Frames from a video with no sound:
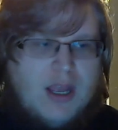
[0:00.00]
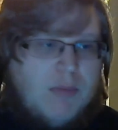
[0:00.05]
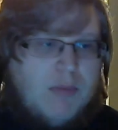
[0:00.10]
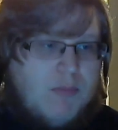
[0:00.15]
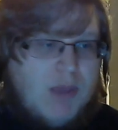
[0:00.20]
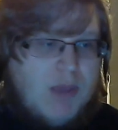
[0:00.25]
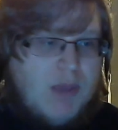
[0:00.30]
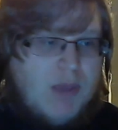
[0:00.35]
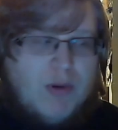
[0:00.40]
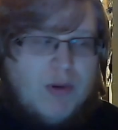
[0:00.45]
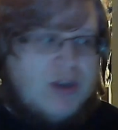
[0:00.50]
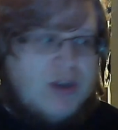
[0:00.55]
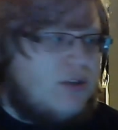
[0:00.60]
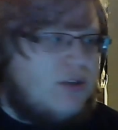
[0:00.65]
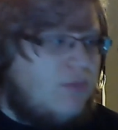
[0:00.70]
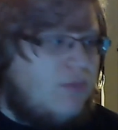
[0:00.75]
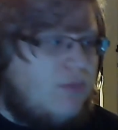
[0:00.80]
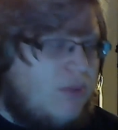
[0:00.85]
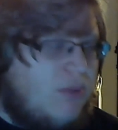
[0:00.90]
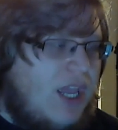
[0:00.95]
My
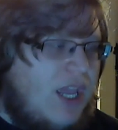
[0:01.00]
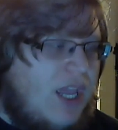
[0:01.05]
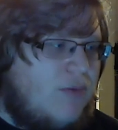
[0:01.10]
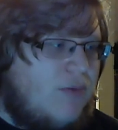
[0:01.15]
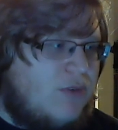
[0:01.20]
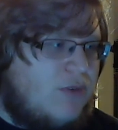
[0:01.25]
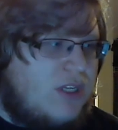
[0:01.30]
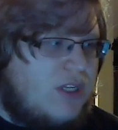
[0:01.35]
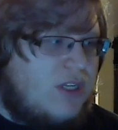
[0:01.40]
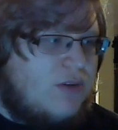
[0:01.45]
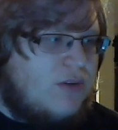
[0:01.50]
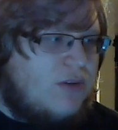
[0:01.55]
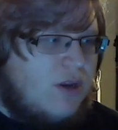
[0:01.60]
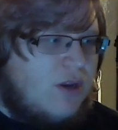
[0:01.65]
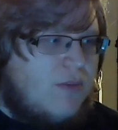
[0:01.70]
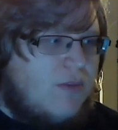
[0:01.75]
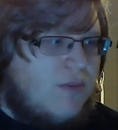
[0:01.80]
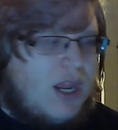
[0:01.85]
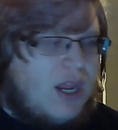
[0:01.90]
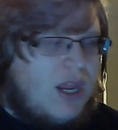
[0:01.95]
original plan was I was going
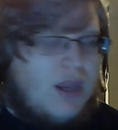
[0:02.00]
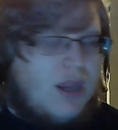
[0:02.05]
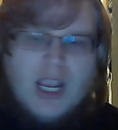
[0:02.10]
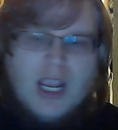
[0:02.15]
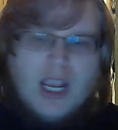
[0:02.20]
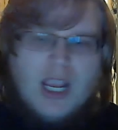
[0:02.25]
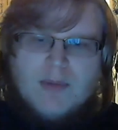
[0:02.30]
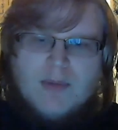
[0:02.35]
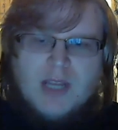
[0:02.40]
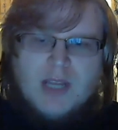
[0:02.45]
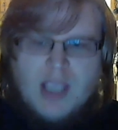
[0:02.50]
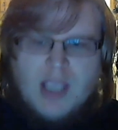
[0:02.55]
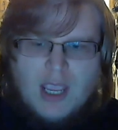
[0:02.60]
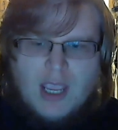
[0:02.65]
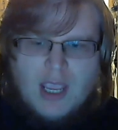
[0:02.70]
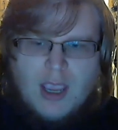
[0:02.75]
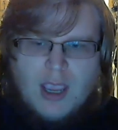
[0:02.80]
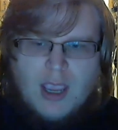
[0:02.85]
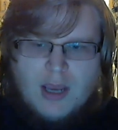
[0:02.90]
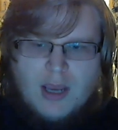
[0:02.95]
to buy an AMD
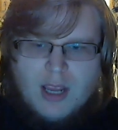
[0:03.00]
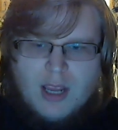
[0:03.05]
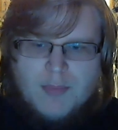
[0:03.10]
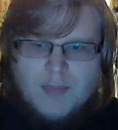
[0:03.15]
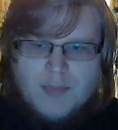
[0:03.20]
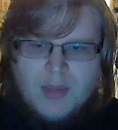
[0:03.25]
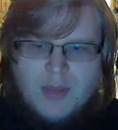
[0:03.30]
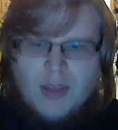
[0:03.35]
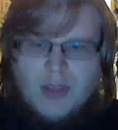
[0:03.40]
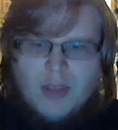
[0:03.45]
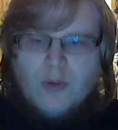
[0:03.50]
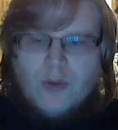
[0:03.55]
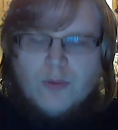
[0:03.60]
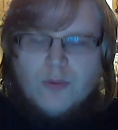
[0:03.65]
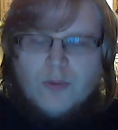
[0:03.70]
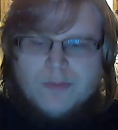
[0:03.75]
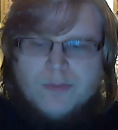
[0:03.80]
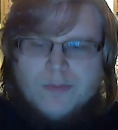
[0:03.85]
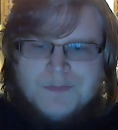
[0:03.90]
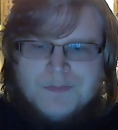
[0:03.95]
A8 APU
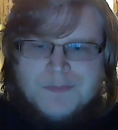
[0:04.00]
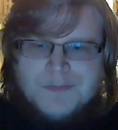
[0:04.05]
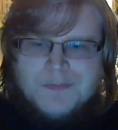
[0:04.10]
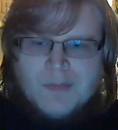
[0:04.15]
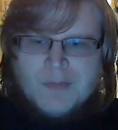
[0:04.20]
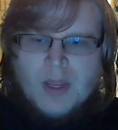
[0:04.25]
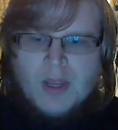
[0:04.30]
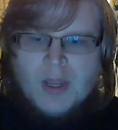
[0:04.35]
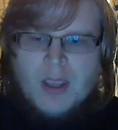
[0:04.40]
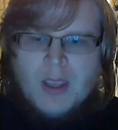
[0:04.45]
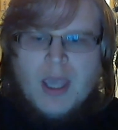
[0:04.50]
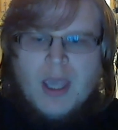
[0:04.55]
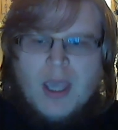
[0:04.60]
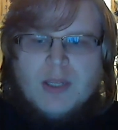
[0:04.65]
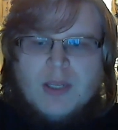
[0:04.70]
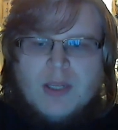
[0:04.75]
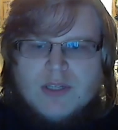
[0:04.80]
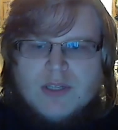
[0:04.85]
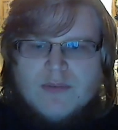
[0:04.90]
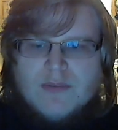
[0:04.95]
and
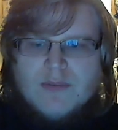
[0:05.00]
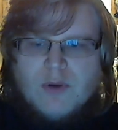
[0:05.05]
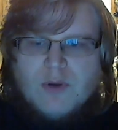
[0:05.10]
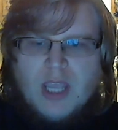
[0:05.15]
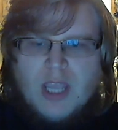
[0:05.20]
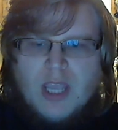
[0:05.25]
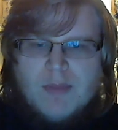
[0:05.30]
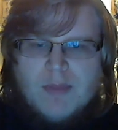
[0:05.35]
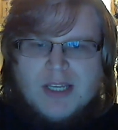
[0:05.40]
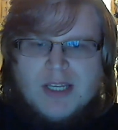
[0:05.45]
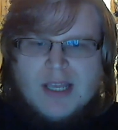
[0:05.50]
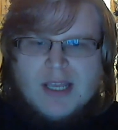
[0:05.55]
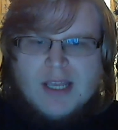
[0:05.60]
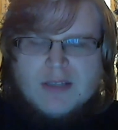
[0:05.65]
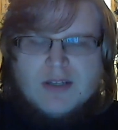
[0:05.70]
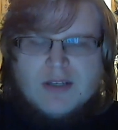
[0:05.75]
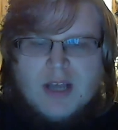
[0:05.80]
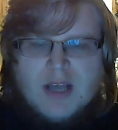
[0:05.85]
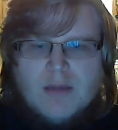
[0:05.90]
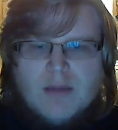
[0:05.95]
use it for a gaming
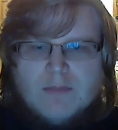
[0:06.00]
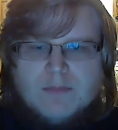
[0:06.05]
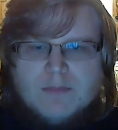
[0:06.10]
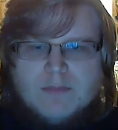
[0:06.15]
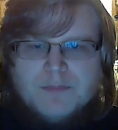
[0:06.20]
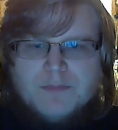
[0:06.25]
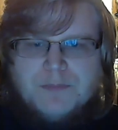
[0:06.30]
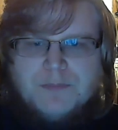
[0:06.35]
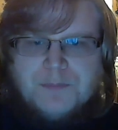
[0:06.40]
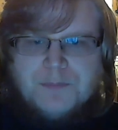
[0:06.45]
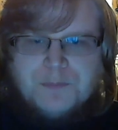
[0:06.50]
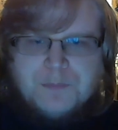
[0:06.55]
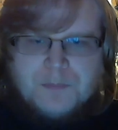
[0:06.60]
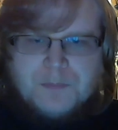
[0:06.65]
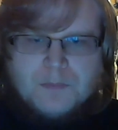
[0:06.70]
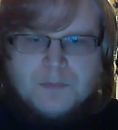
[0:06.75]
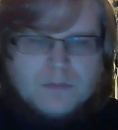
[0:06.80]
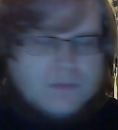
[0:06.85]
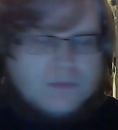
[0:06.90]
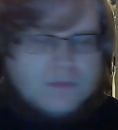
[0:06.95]
desktop.
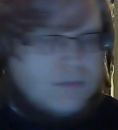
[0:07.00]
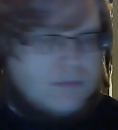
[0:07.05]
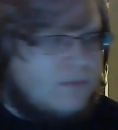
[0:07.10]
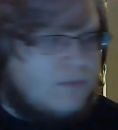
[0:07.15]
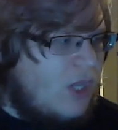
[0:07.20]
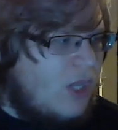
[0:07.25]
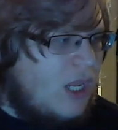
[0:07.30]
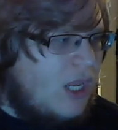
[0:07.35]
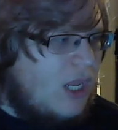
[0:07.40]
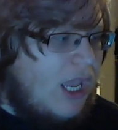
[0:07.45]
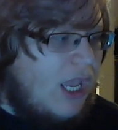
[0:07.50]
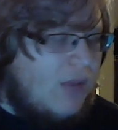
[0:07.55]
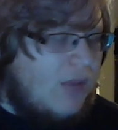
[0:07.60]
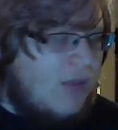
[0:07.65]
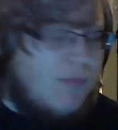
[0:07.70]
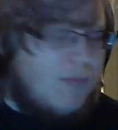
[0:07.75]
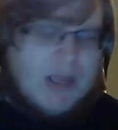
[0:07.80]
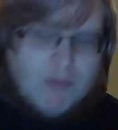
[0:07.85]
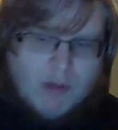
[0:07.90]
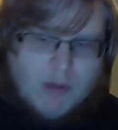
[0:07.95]
And
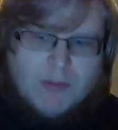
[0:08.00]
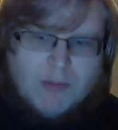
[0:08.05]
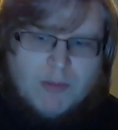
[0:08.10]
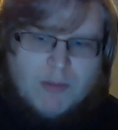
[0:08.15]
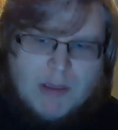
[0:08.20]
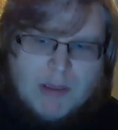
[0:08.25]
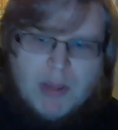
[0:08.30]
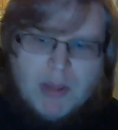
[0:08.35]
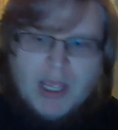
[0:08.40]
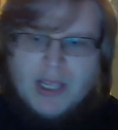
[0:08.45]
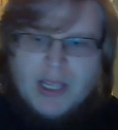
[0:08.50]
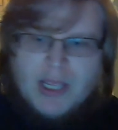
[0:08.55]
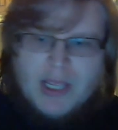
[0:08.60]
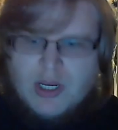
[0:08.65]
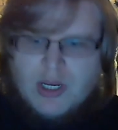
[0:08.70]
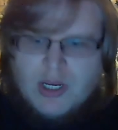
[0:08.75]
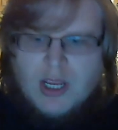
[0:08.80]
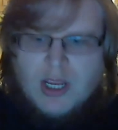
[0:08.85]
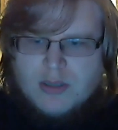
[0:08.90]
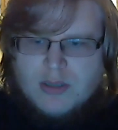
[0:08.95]
my plan
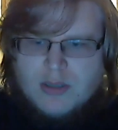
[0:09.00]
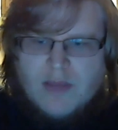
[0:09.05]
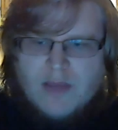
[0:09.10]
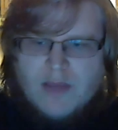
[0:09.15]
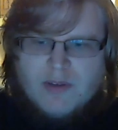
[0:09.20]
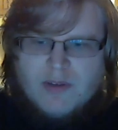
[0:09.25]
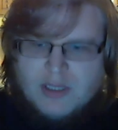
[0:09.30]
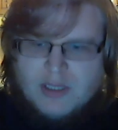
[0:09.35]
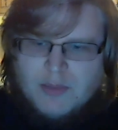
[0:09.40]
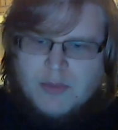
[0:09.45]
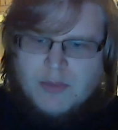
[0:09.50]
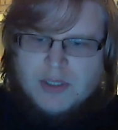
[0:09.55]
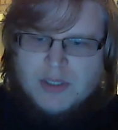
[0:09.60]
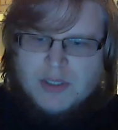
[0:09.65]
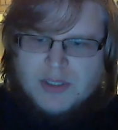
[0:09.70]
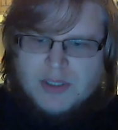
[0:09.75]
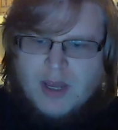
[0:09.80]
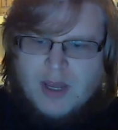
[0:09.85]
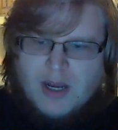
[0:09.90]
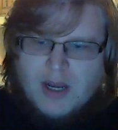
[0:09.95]
changed, obviously, because
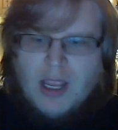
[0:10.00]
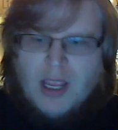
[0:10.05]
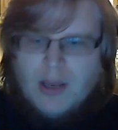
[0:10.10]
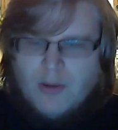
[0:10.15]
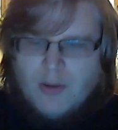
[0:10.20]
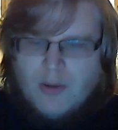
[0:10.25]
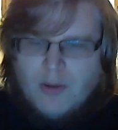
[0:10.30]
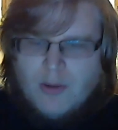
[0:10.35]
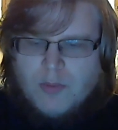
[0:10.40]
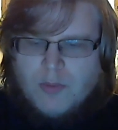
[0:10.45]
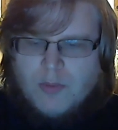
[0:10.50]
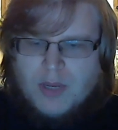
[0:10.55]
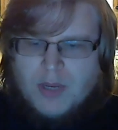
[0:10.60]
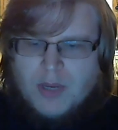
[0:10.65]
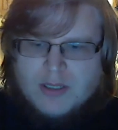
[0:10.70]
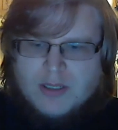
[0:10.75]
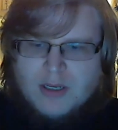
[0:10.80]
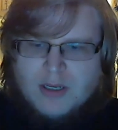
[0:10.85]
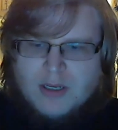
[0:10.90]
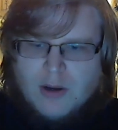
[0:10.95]
I've got an 8-core
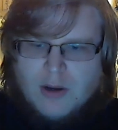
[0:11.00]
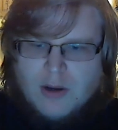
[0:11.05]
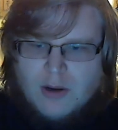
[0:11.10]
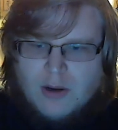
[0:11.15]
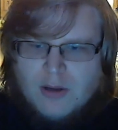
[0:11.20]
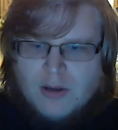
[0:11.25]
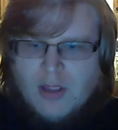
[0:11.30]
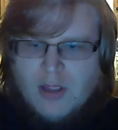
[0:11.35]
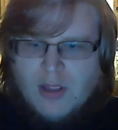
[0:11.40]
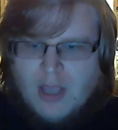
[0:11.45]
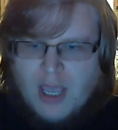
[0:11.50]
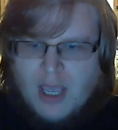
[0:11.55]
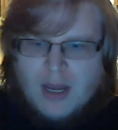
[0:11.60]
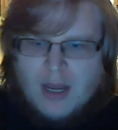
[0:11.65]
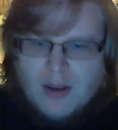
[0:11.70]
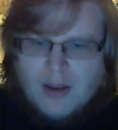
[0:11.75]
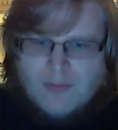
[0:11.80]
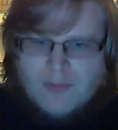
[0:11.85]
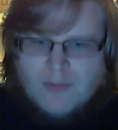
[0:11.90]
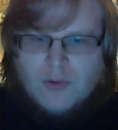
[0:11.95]
beast in here and
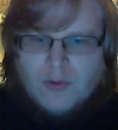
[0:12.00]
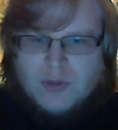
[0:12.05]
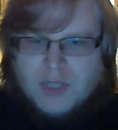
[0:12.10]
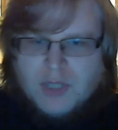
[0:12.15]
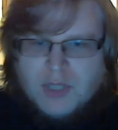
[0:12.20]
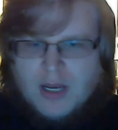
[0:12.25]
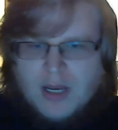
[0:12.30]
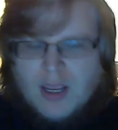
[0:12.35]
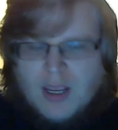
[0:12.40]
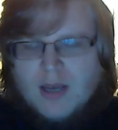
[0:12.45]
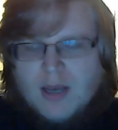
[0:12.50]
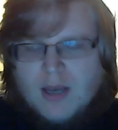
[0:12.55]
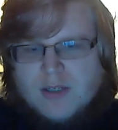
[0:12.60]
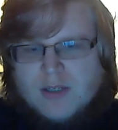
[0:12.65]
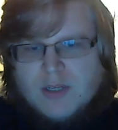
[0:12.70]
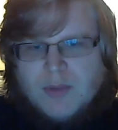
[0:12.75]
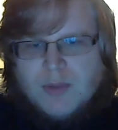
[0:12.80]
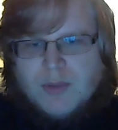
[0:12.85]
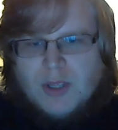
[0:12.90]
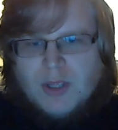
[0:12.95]
a full dedicated
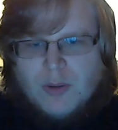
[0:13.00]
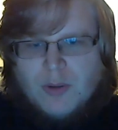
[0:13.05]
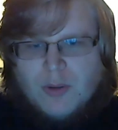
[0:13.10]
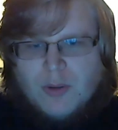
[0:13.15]
GPU.